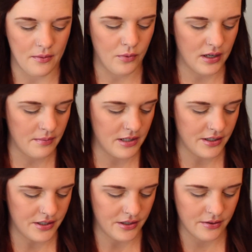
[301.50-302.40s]
What I'm
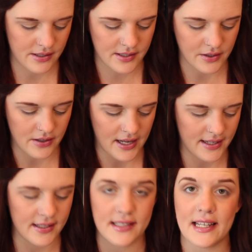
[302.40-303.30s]
going to do is go
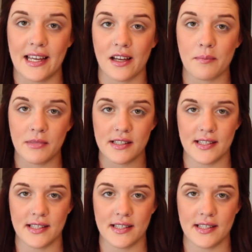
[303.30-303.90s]
ahead and take my